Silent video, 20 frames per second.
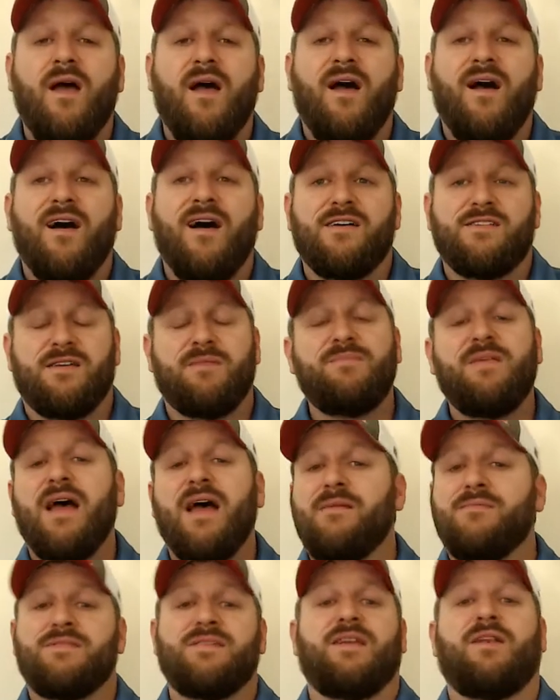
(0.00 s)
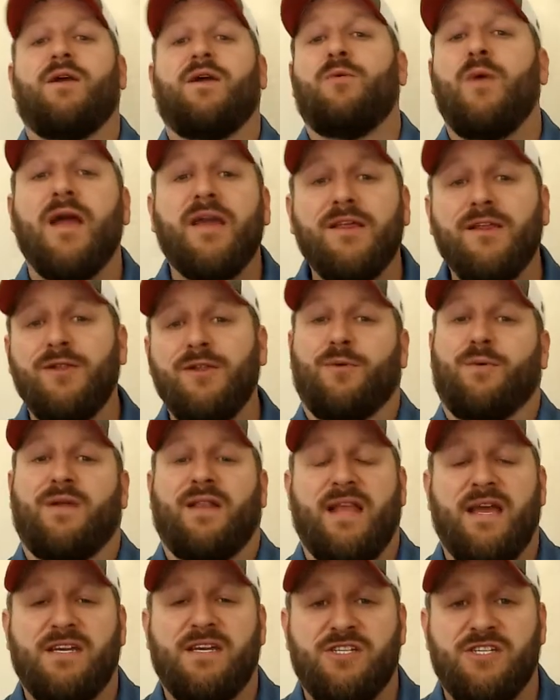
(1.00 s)
Sometimes in our regular
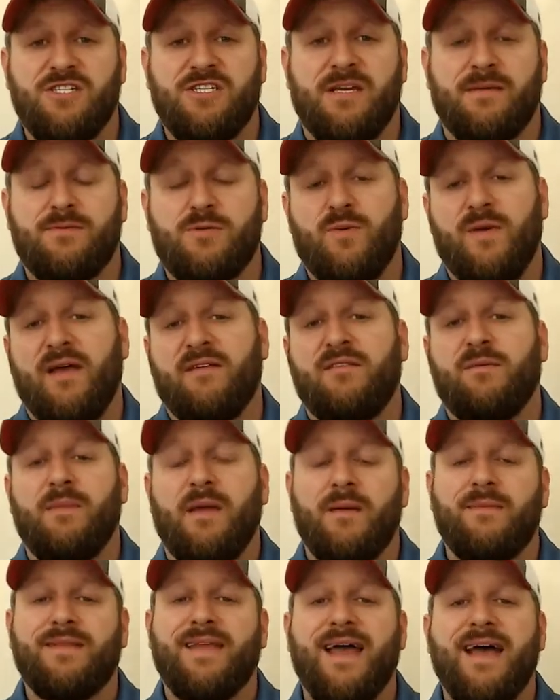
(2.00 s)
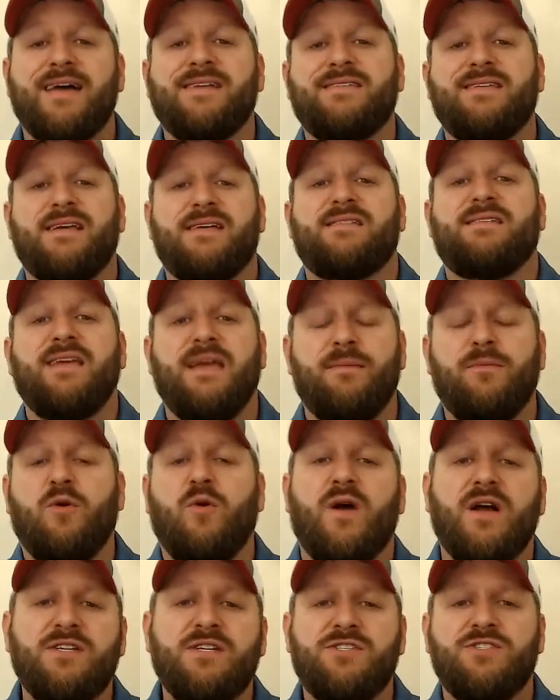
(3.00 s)
relationships, we have to be able to ask that same
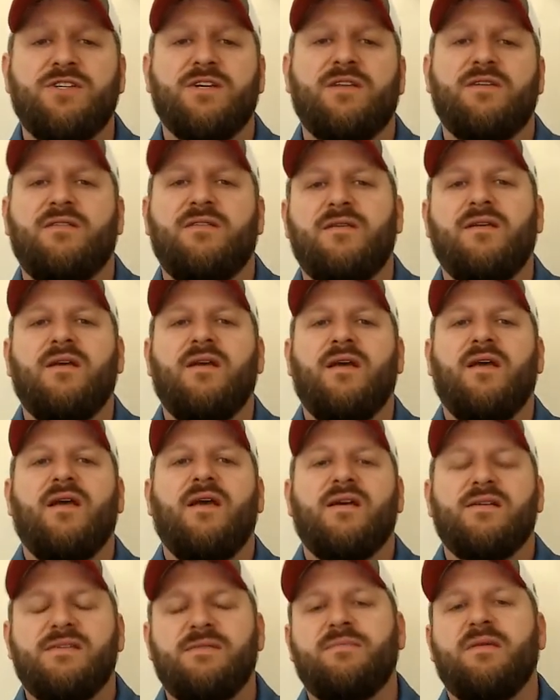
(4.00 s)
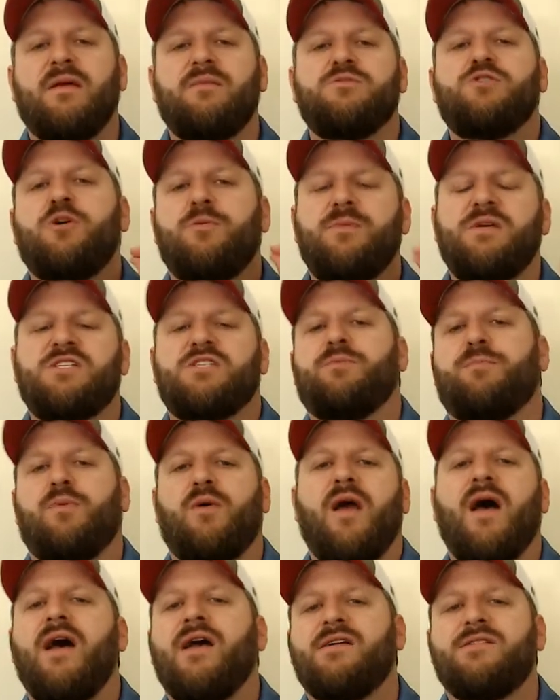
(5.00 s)
question. Sometimes you'll be
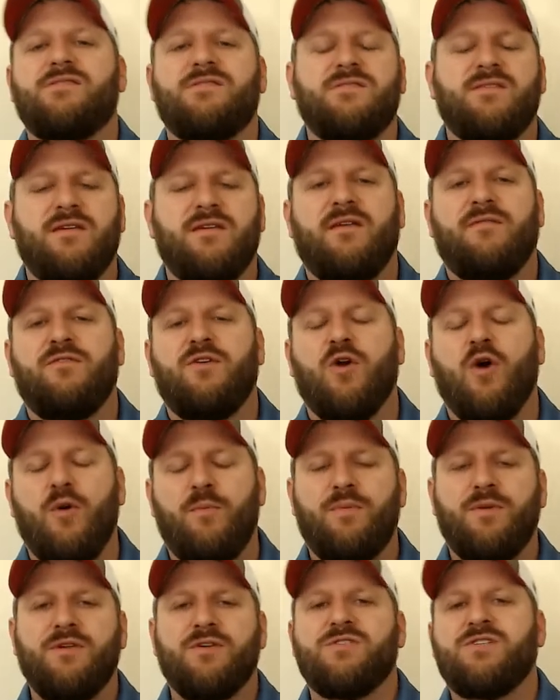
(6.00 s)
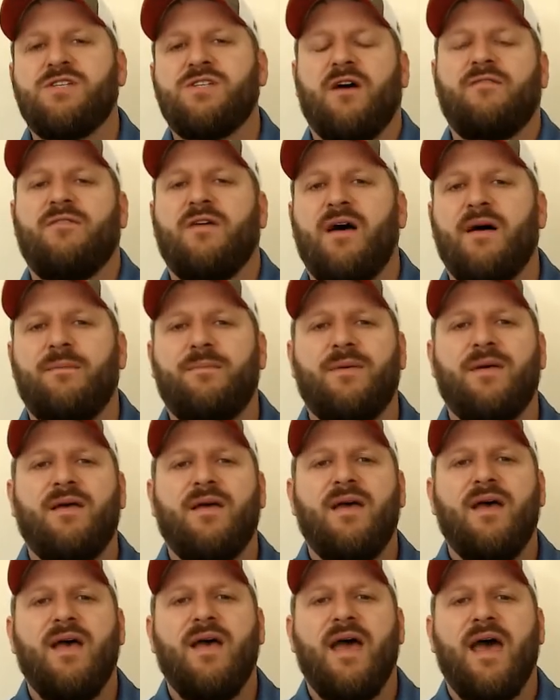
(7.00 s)
surprised. If you open yourself up
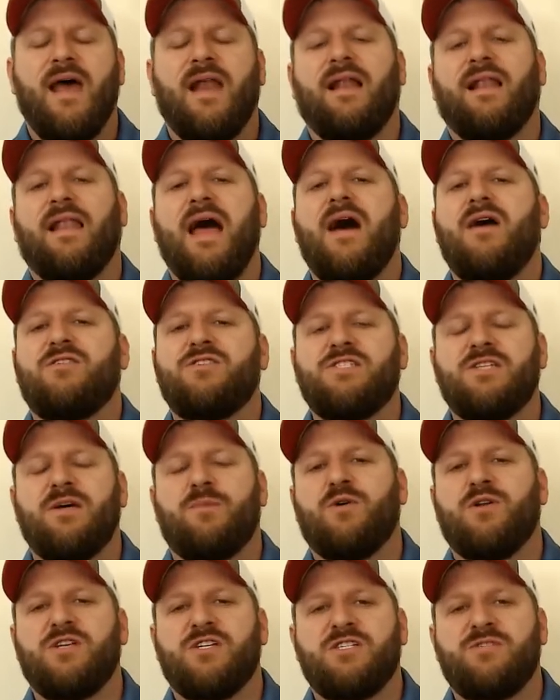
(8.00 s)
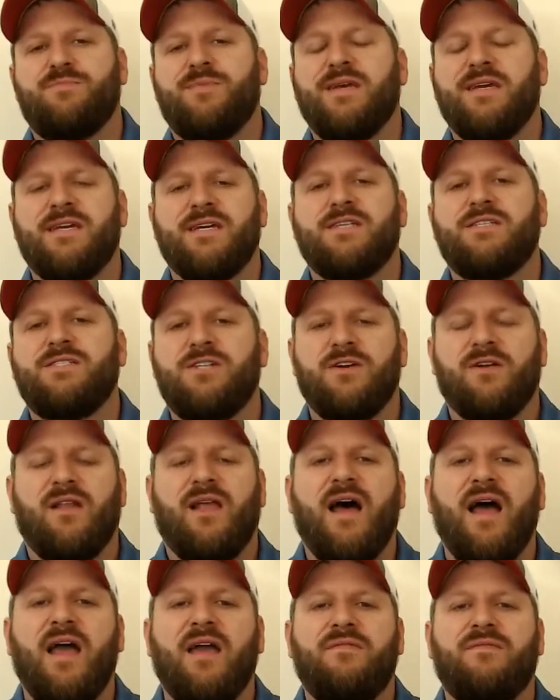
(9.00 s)
and allow someone to speak into your
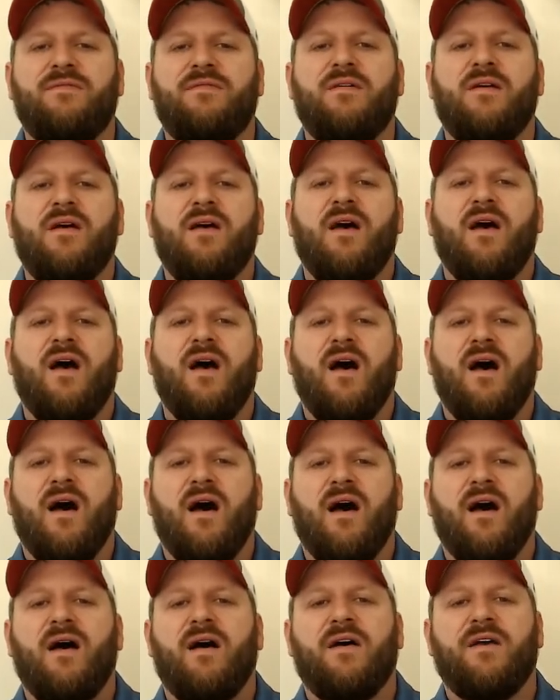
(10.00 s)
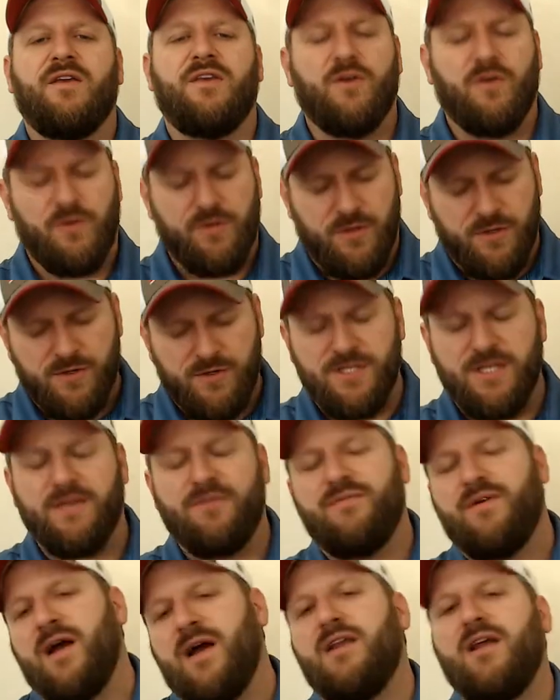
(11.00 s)
life, uh, you'll usually
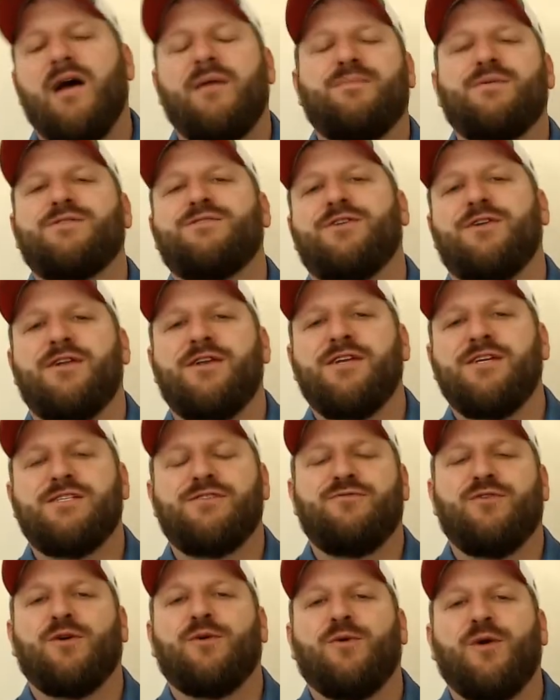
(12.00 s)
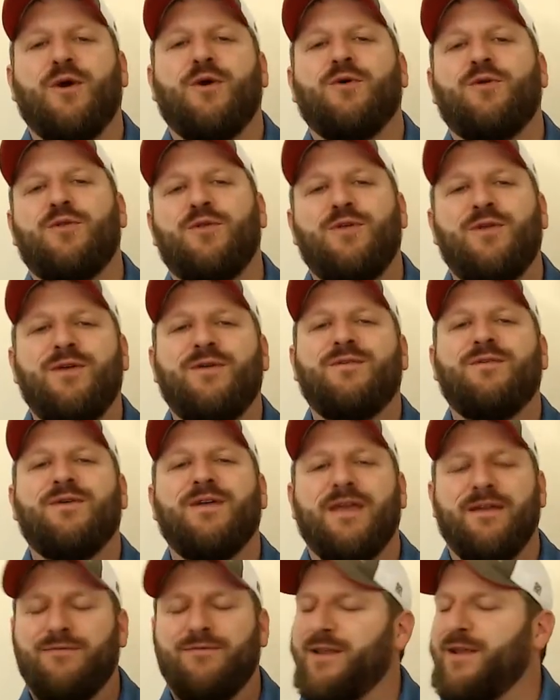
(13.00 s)
find opportunities for growth,
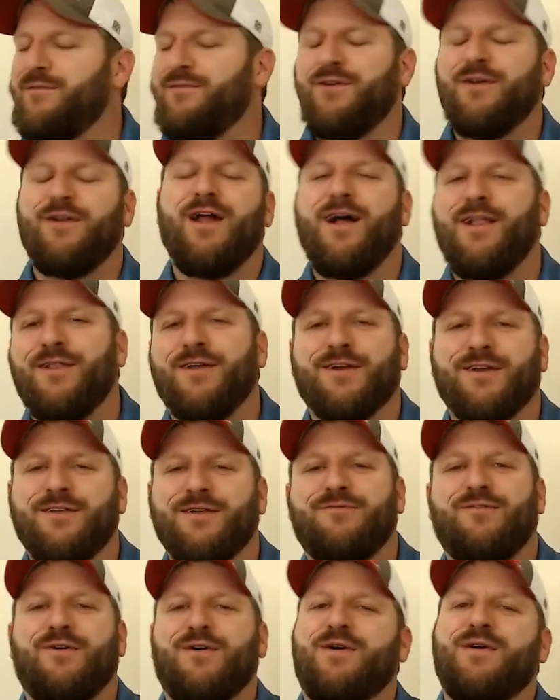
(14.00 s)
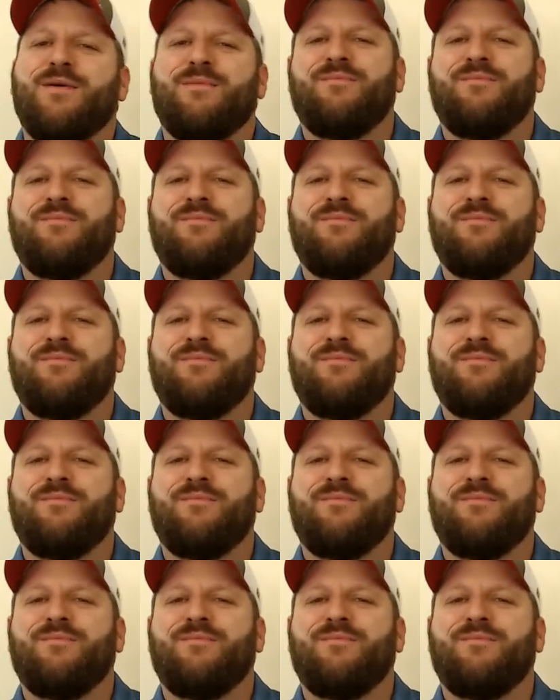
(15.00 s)
even if you're not looking for them.